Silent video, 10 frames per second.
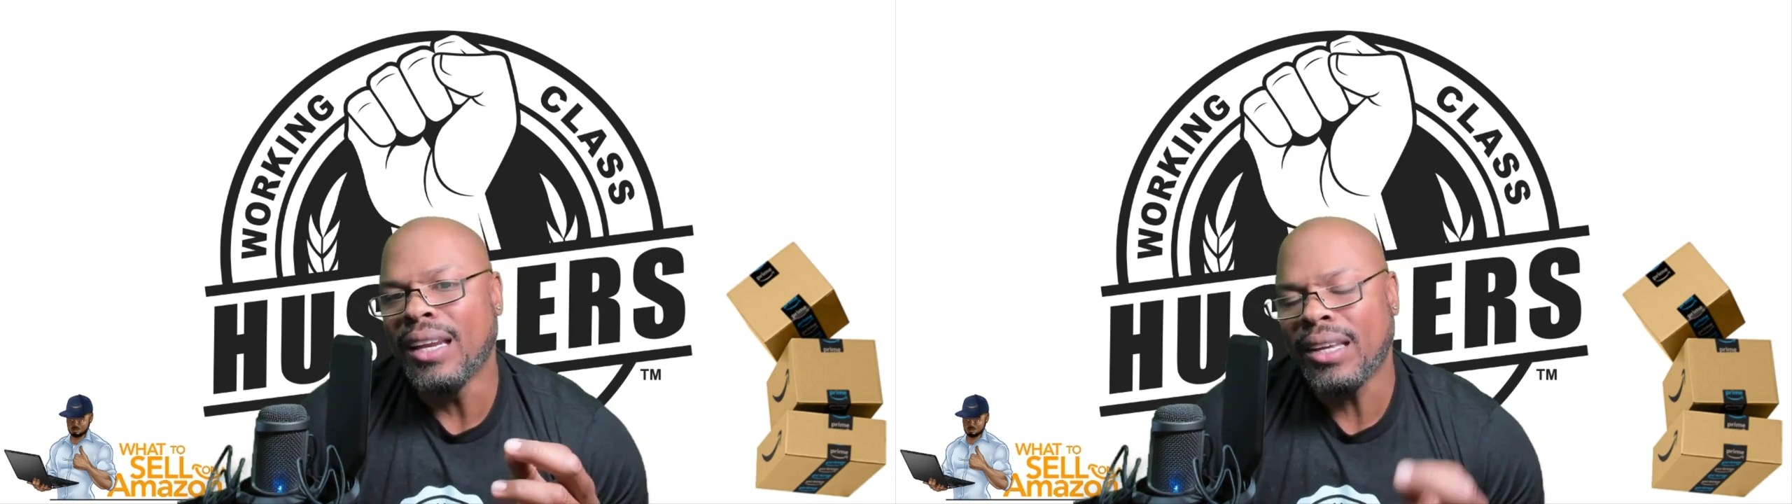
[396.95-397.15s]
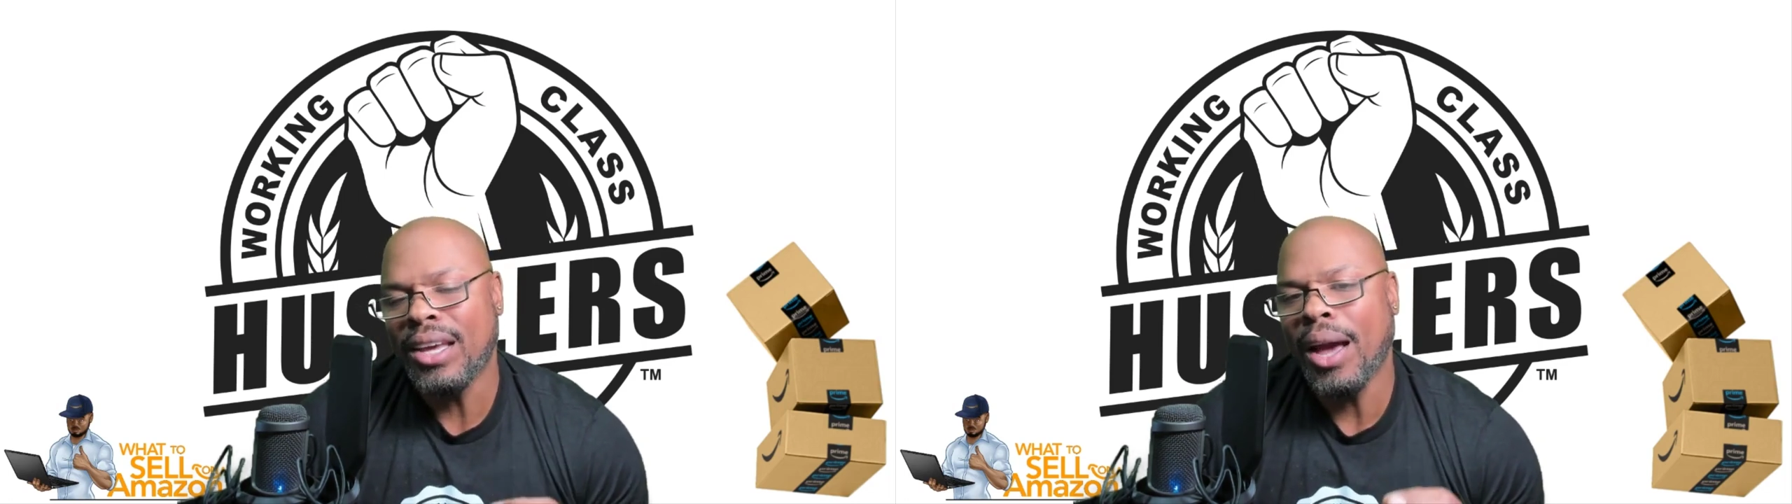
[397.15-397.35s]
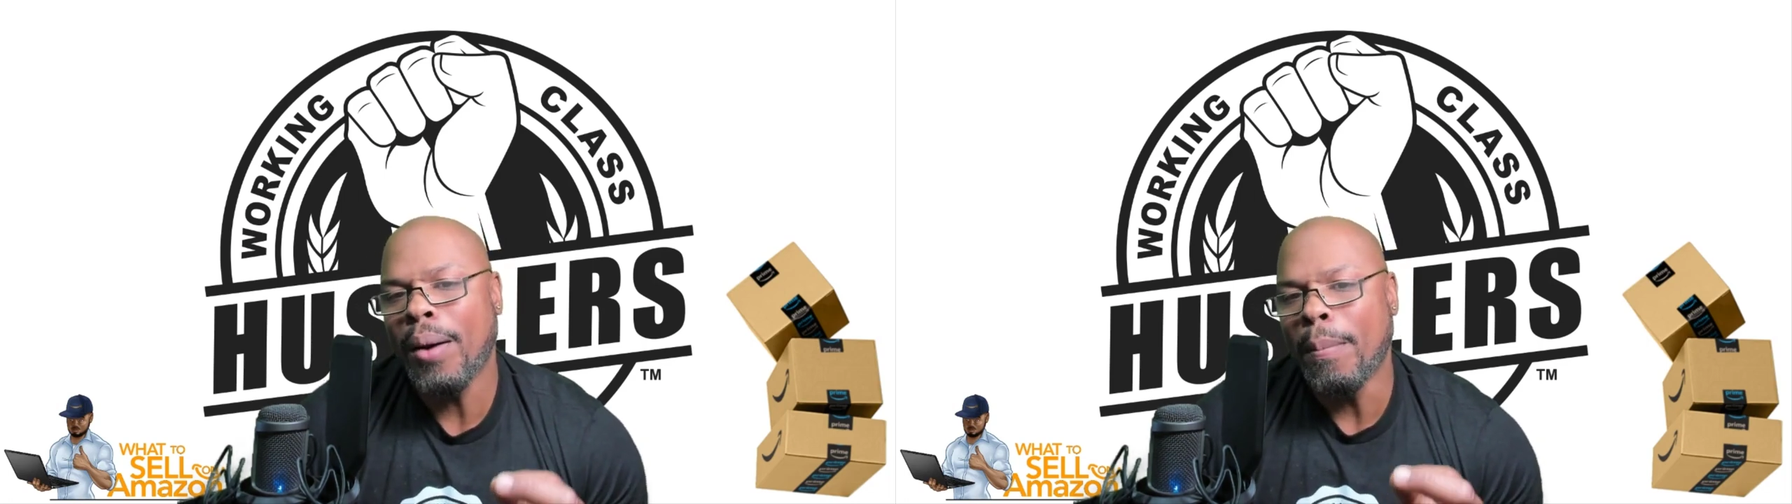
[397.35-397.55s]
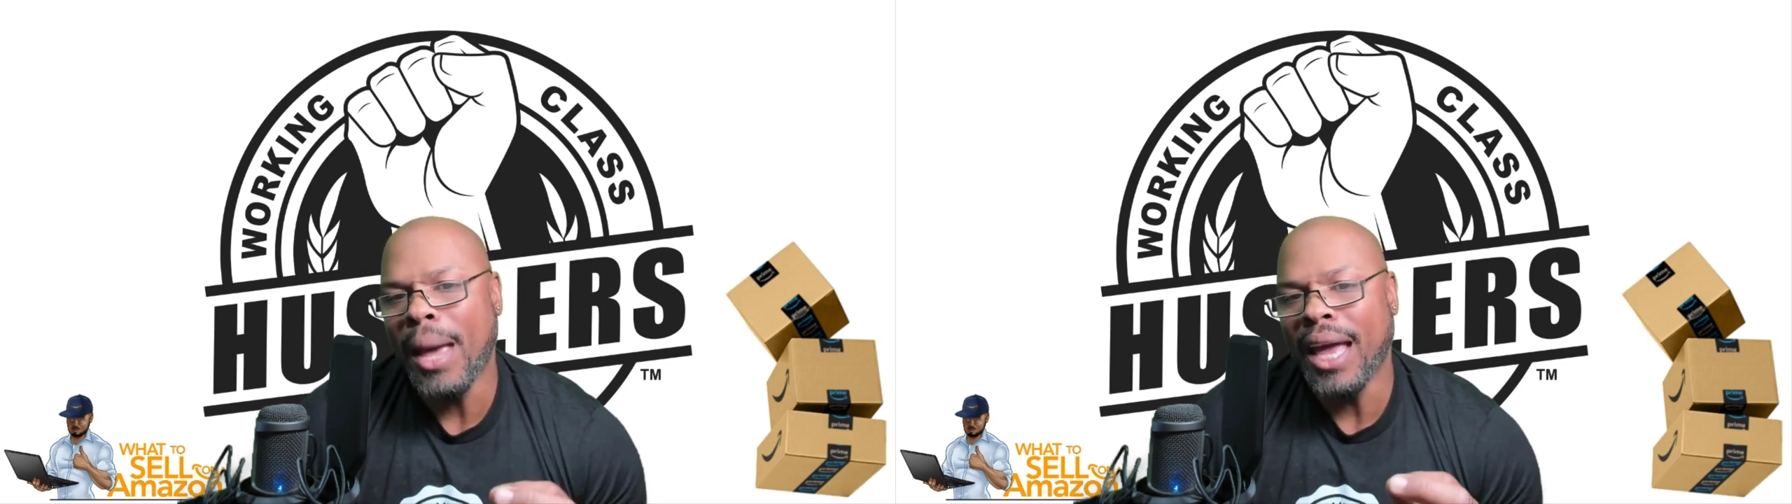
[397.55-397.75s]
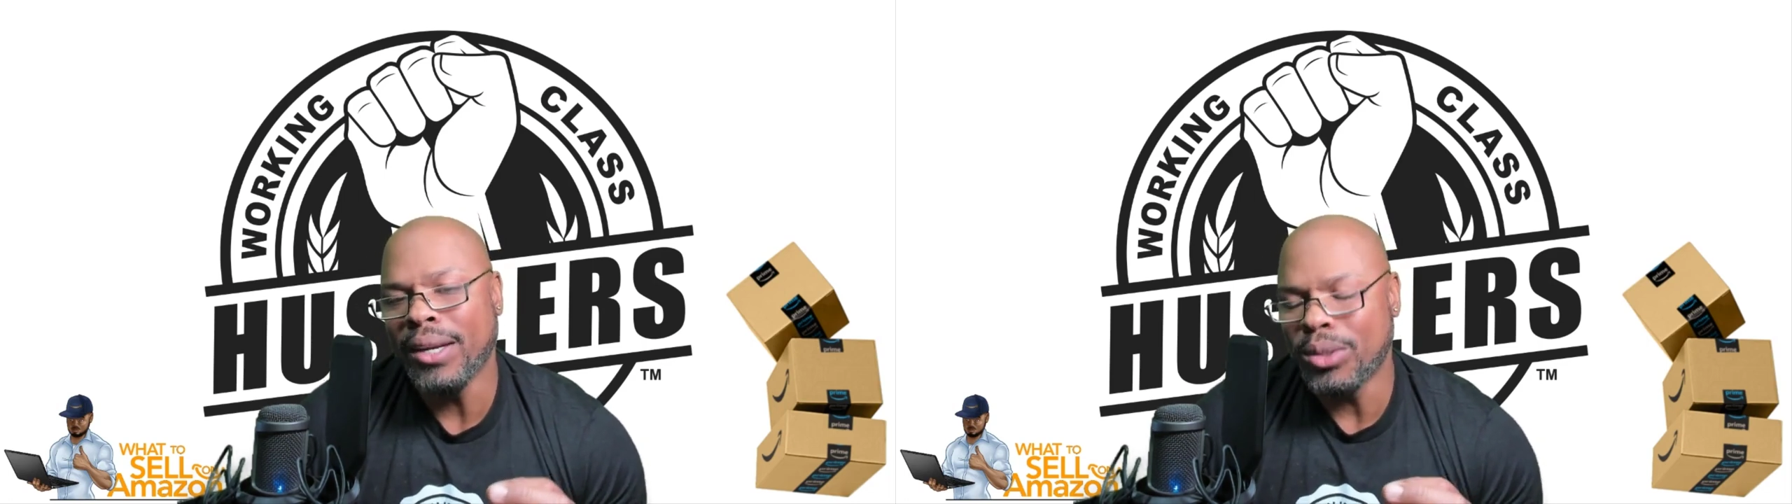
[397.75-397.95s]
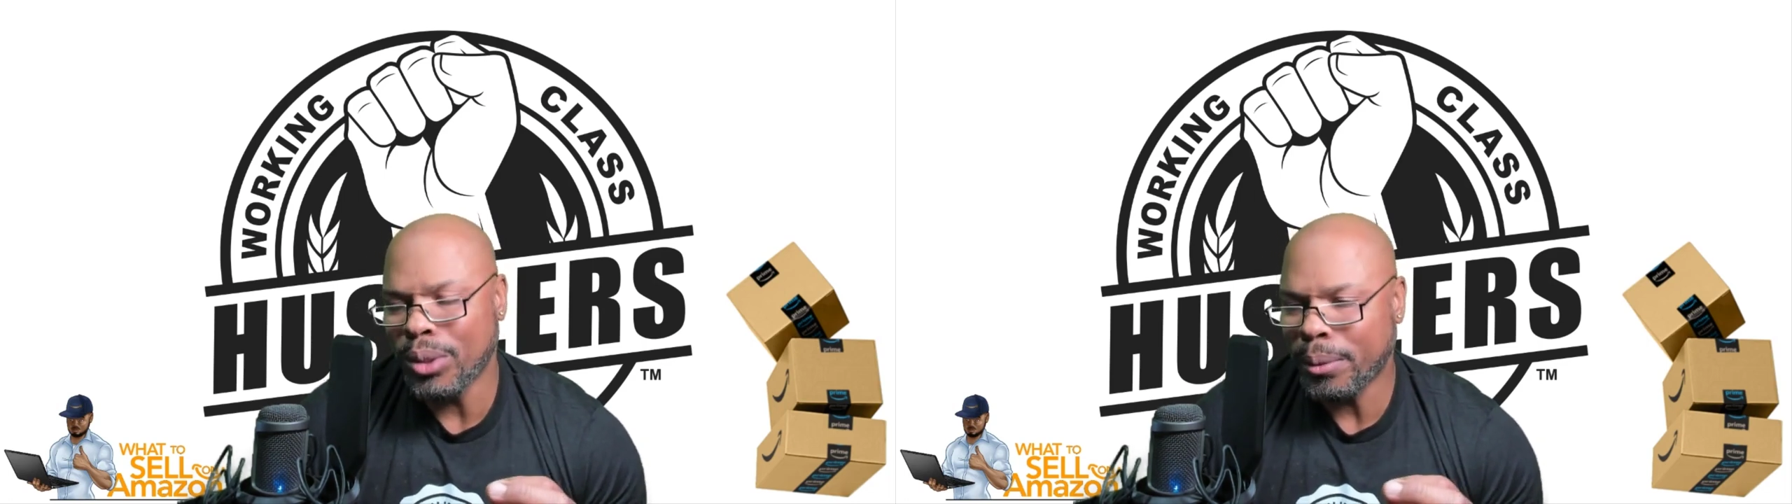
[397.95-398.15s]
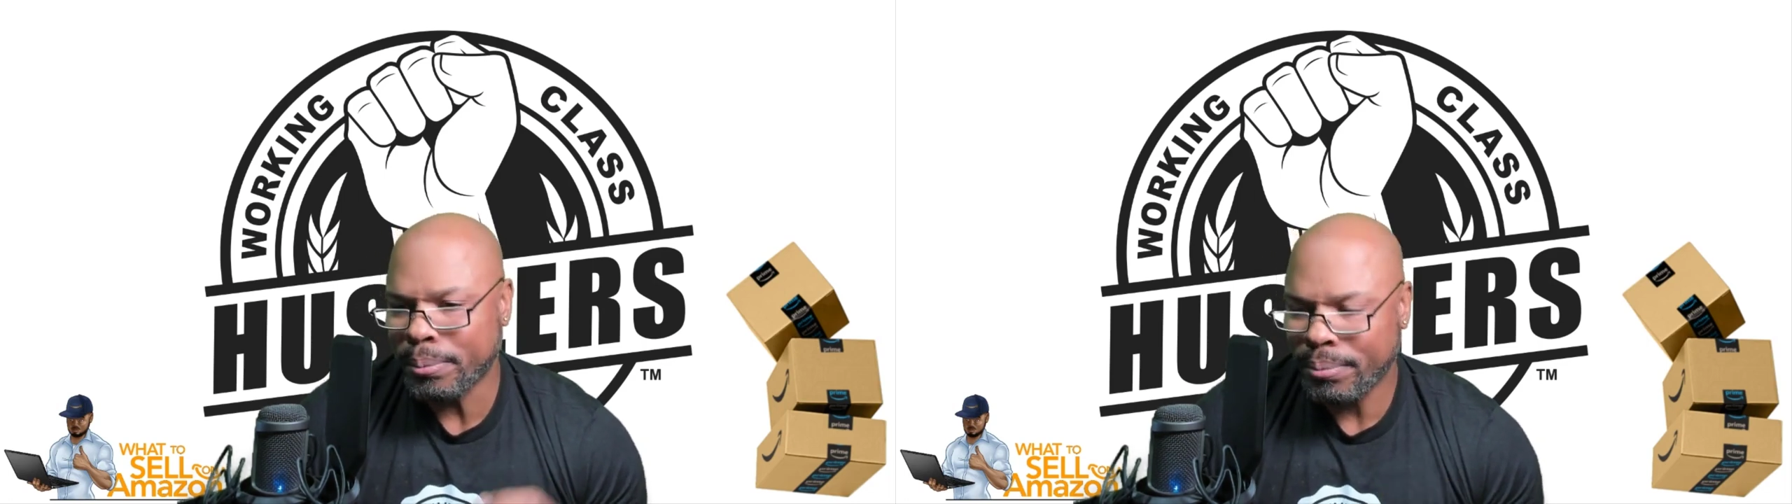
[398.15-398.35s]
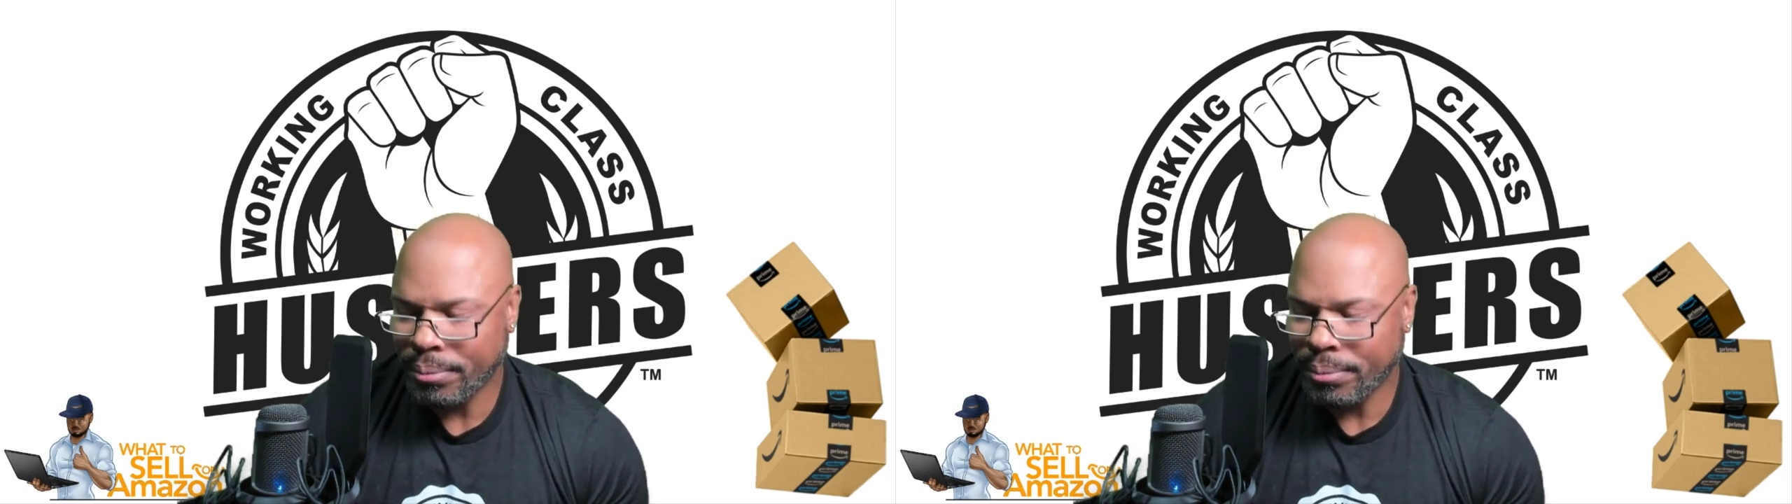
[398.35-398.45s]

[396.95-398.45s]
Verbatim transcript: account manager